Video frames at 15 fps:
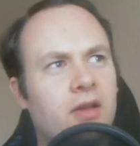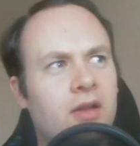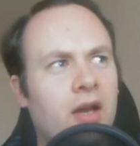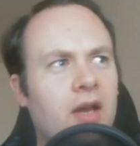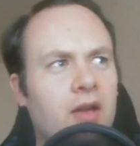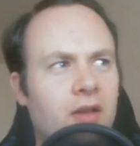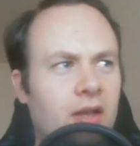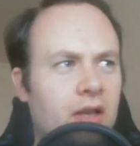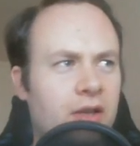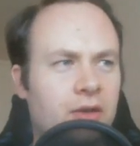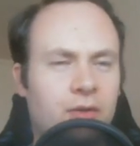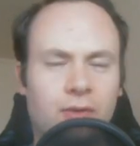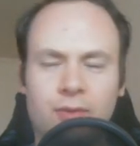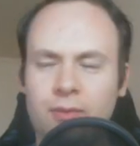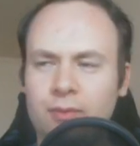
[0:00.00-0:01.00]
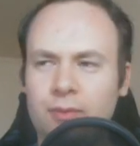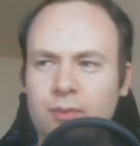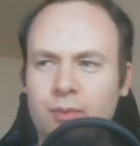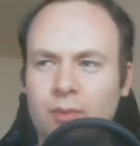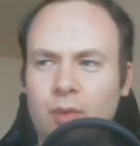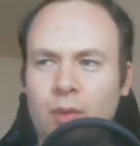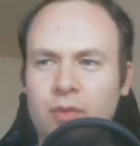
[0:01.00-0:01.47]
kind of like
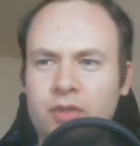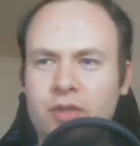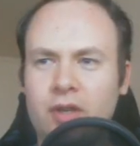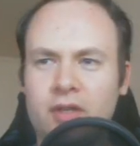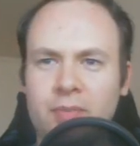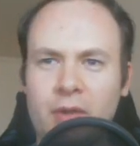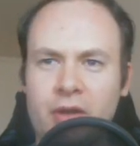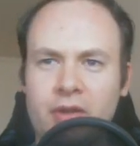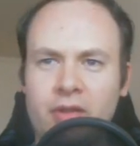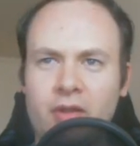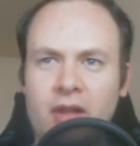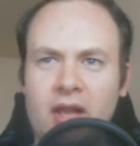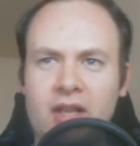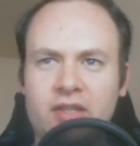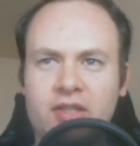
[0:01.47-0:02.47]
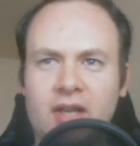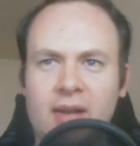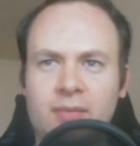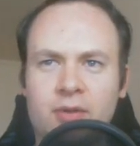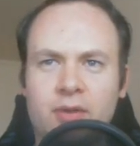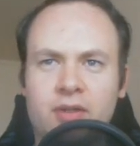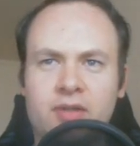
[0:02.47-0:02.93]
what was talked about in the last
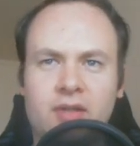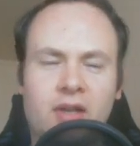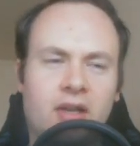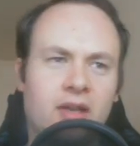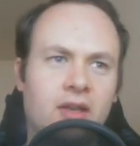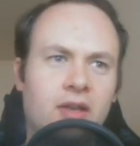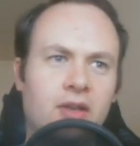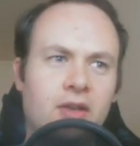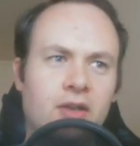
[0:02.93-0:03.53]
chapter, it's like,